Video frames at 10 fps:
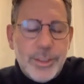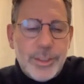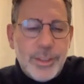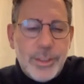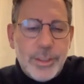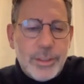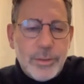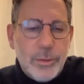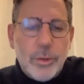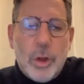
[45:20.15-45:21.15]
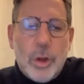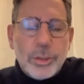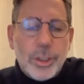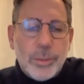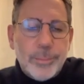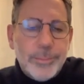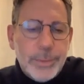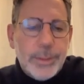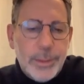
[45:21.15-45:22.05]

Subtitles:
this long-term